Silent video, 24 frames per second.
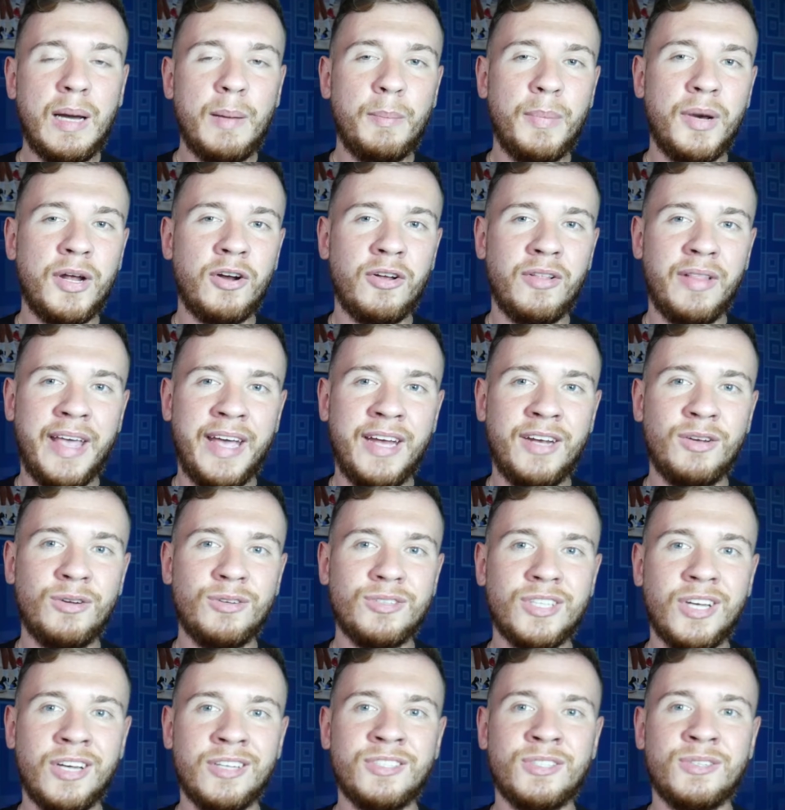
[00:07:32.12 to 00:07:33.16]
but Orlando
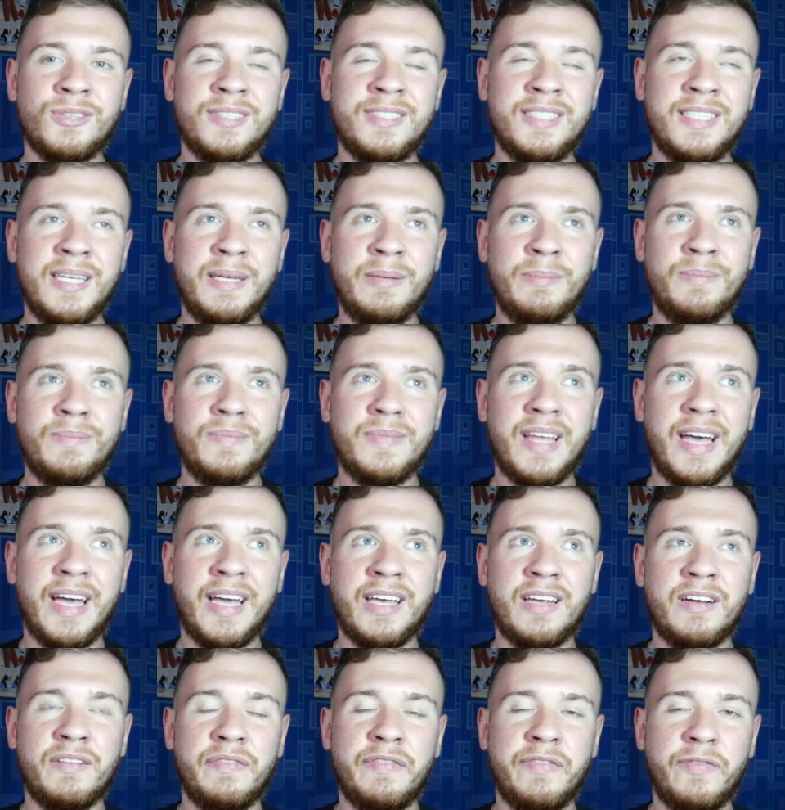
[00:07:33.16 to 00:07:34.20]
is also a team that
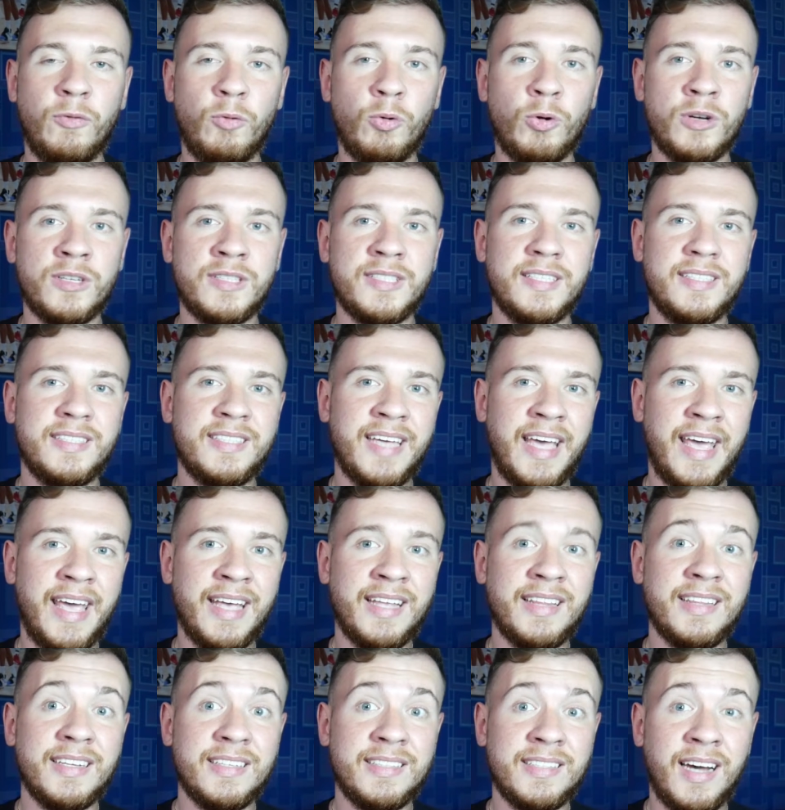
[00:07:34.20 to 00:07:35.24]
can afford to
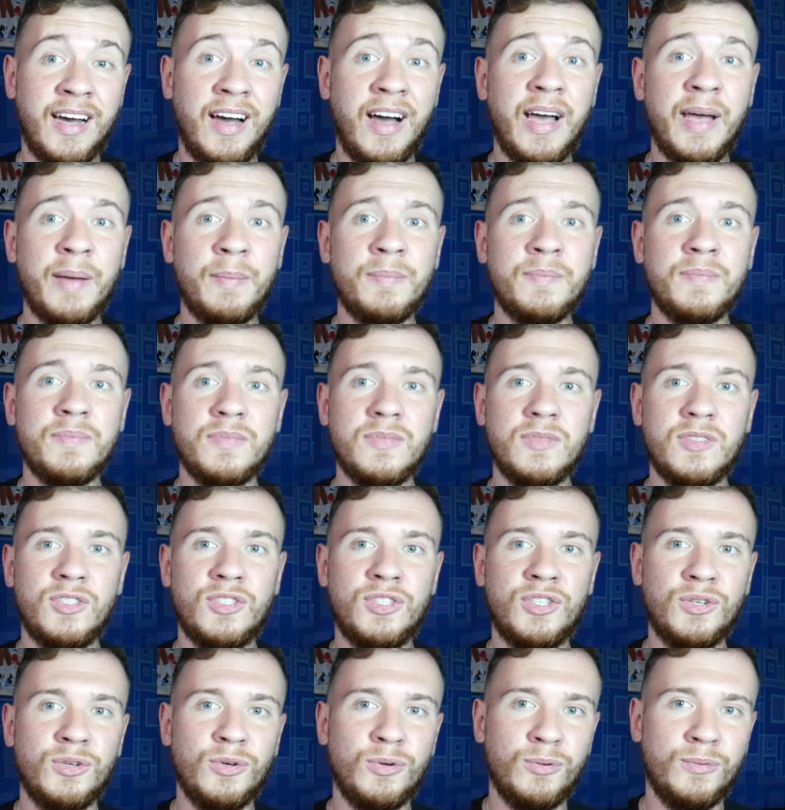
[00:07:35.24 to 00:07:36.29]
take the time
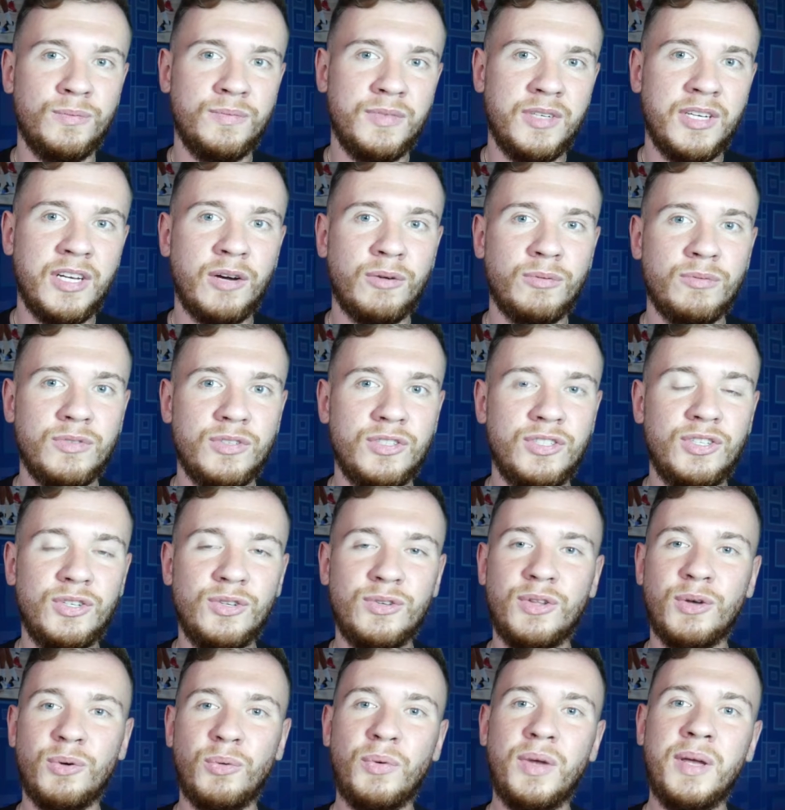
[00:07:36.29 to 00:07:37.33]
to, you know,
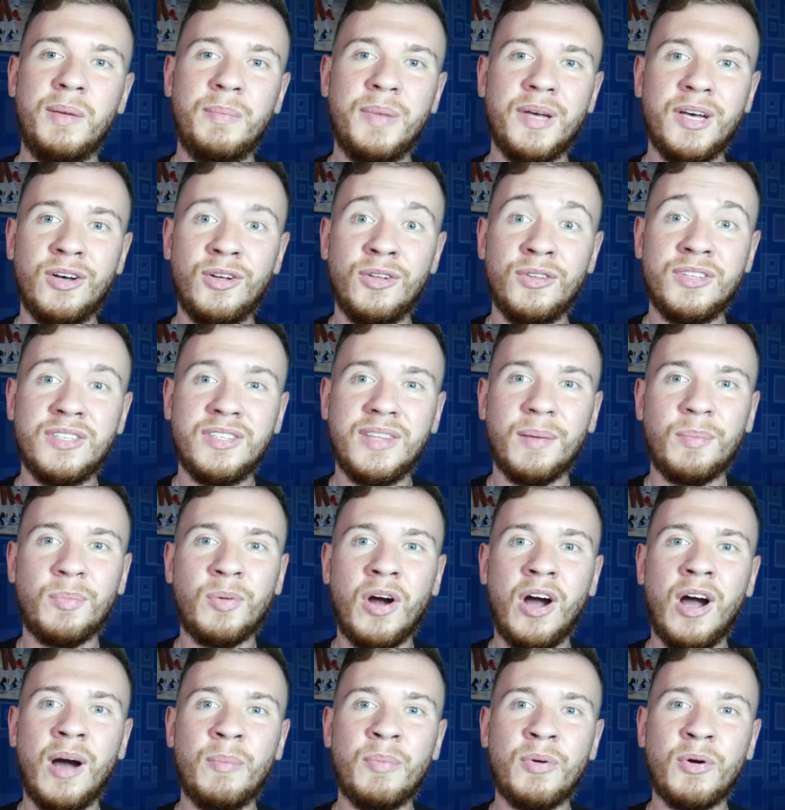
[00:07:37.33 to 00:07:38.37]
do the rebuild the
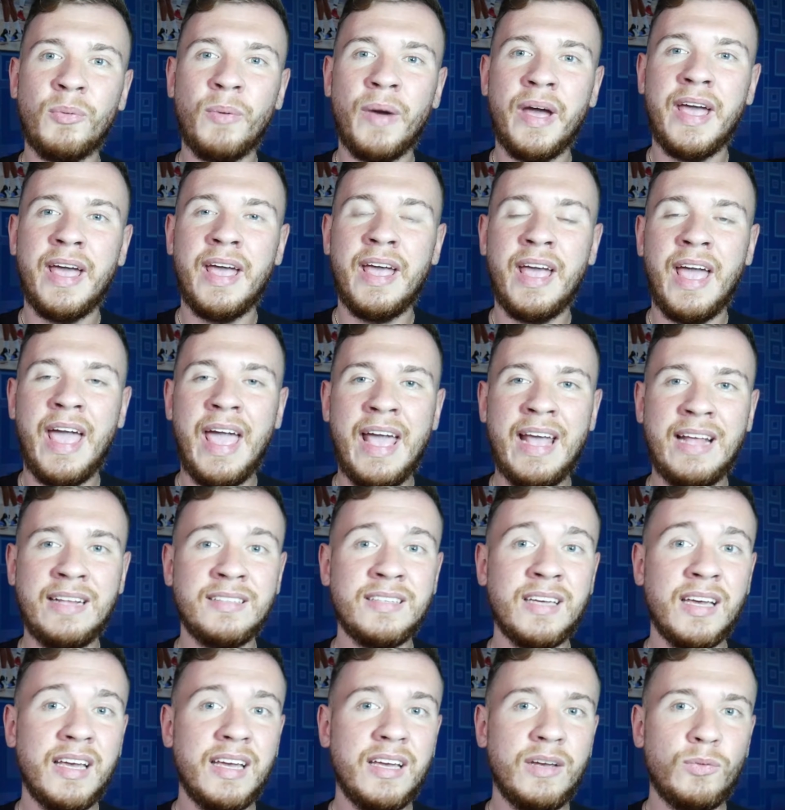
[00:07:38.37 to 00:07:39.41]
proper way
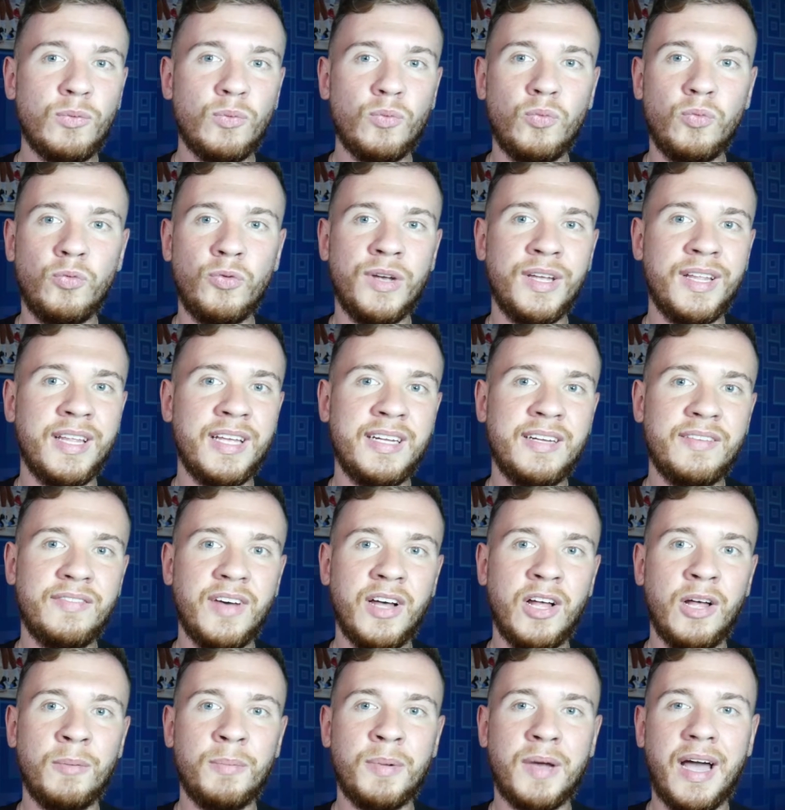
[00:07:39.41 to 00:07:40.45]
and really
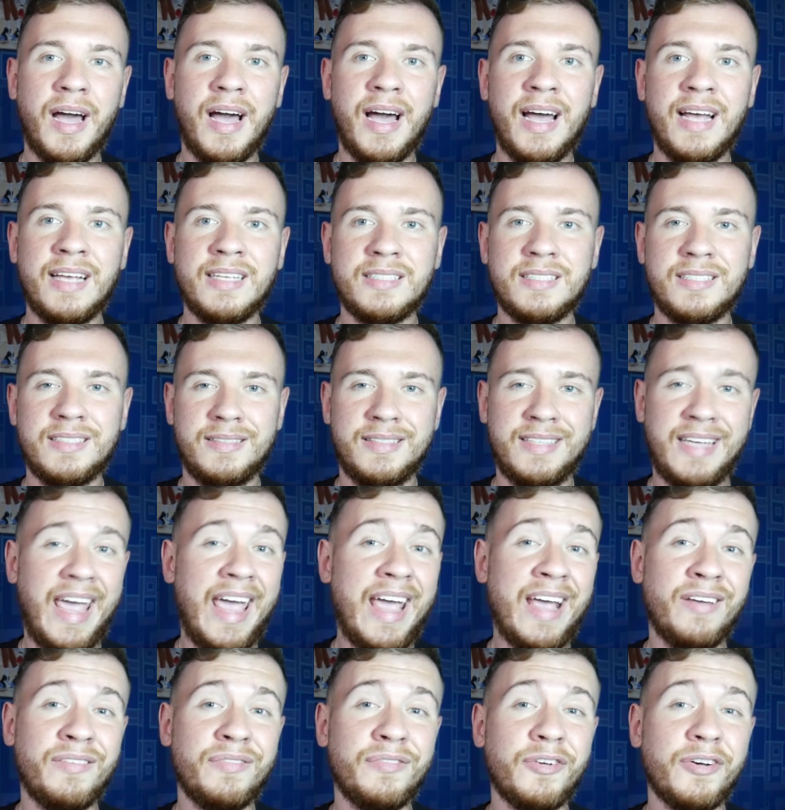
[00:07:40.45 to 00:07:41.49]
develop guys,
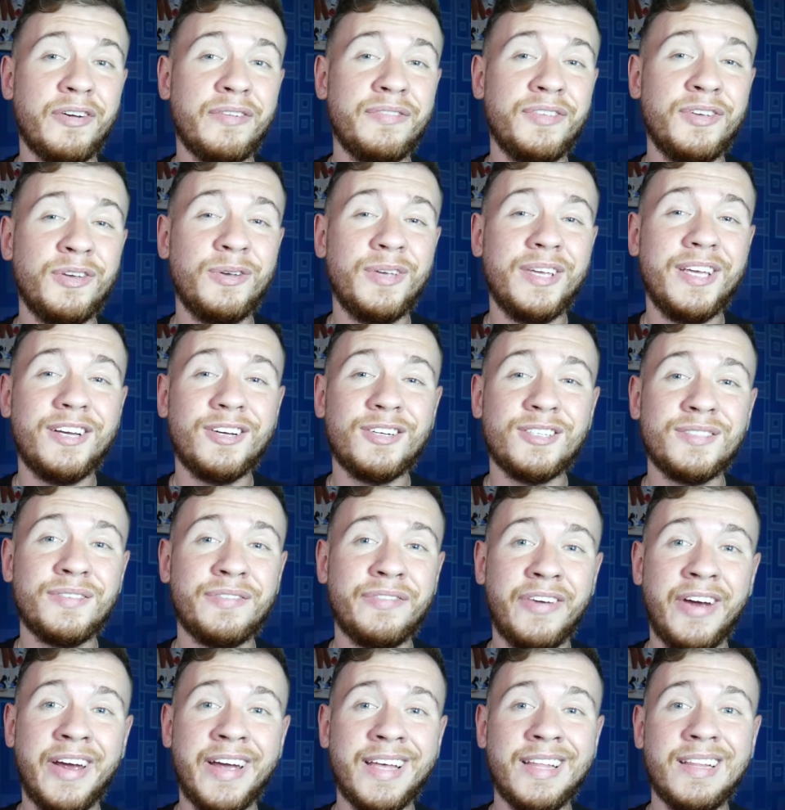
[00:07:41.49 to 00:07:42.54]
tank for a few years,
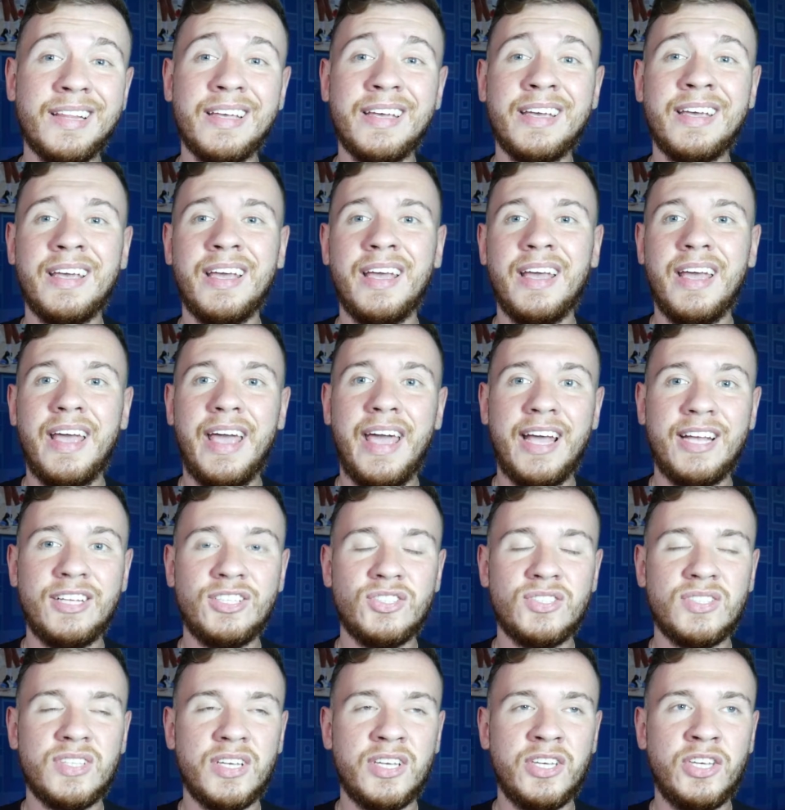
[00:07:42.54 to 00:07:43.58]
frankly, and
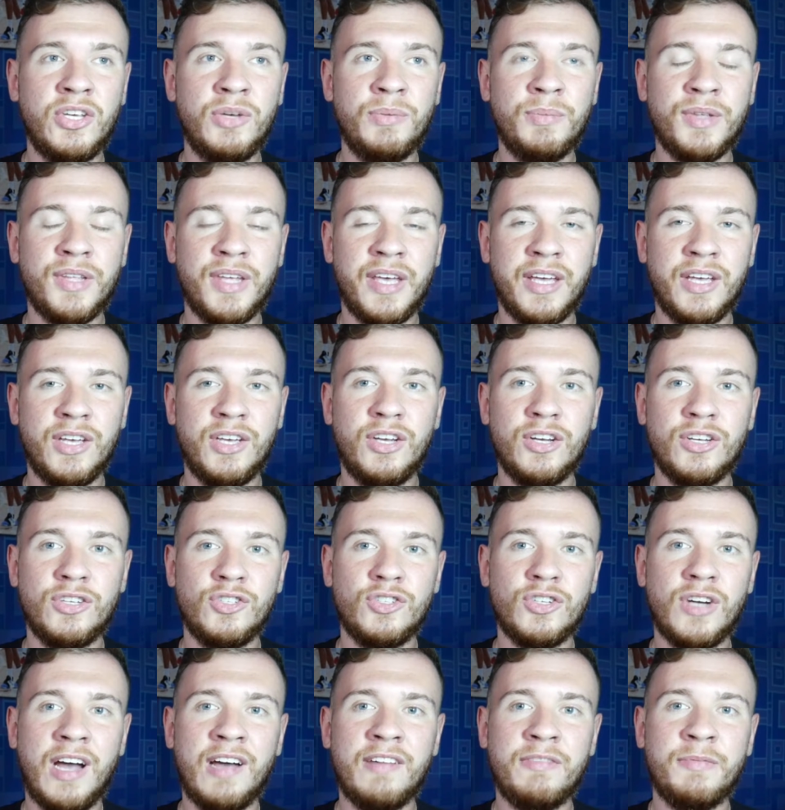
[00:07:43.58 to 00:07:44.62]
just accumulate good
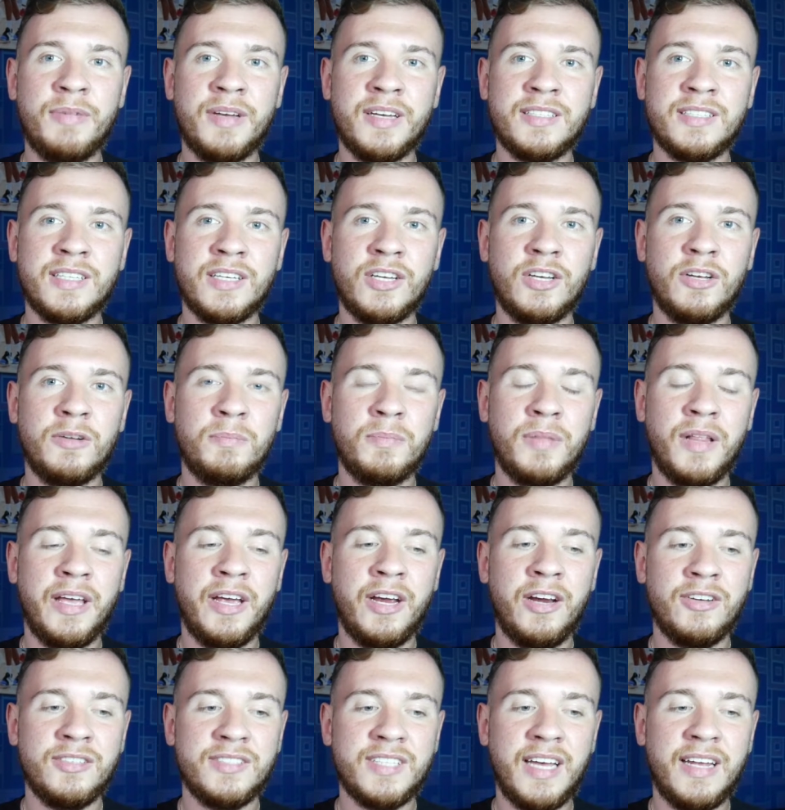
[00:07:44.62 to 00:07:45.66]
draft picks and good
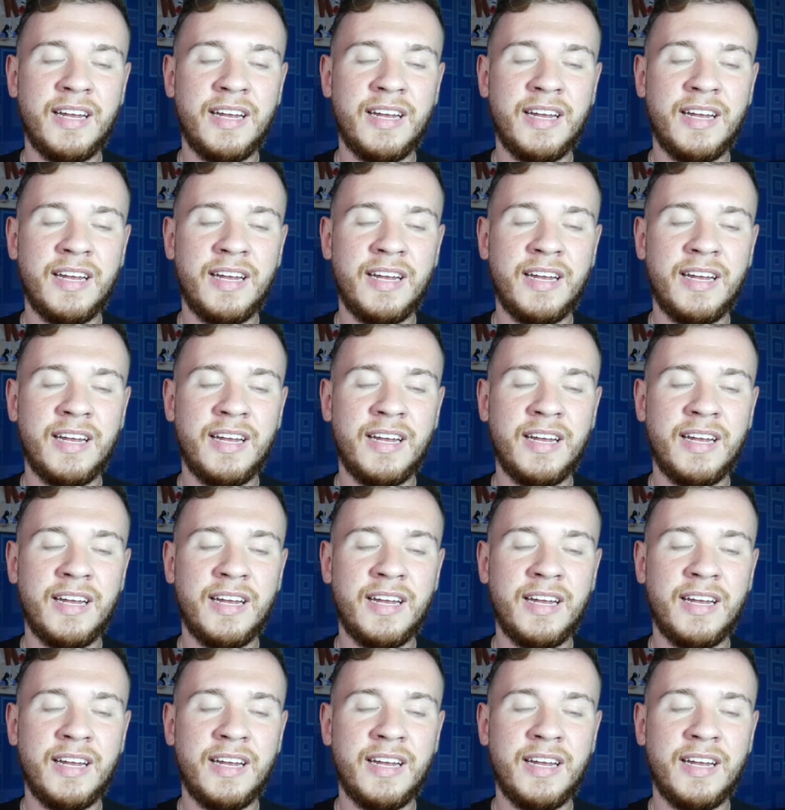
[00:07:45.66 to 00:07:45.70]
players.